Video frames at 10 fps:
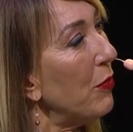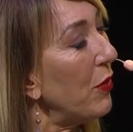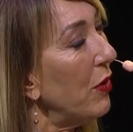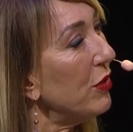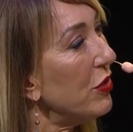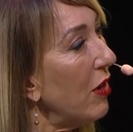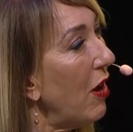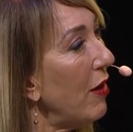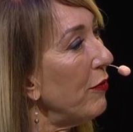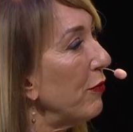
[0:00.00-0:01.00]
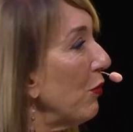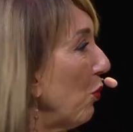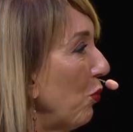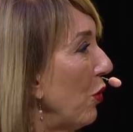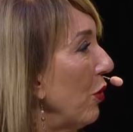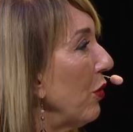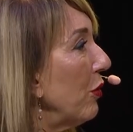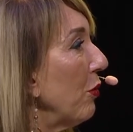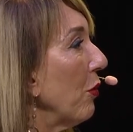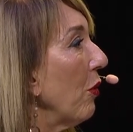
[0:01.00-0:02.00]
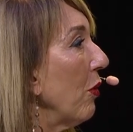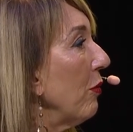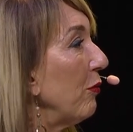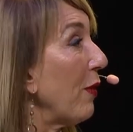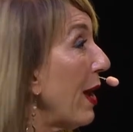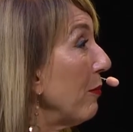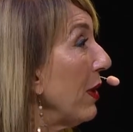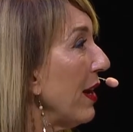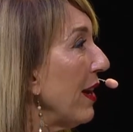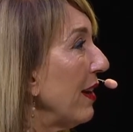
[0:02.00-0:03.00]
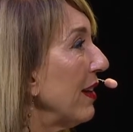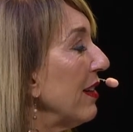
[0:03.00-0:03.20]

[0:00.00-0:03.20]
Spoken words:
approach life or work or family?